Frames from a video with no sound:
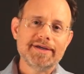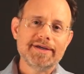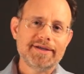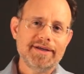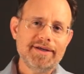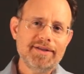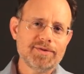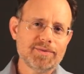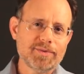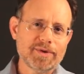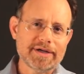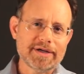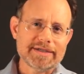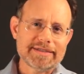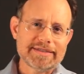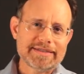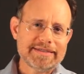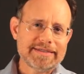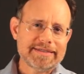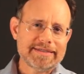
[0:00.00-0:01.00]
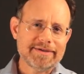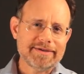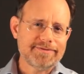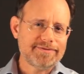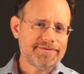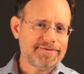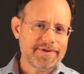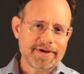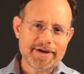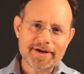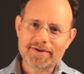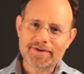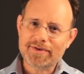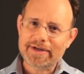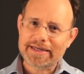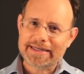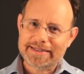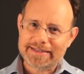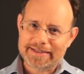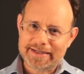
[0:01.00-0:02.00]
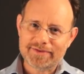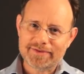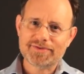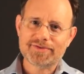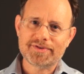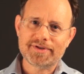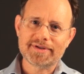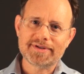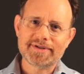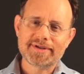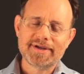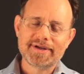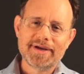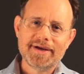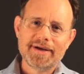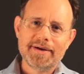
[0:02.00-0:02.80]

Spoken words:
In other words, this is a very different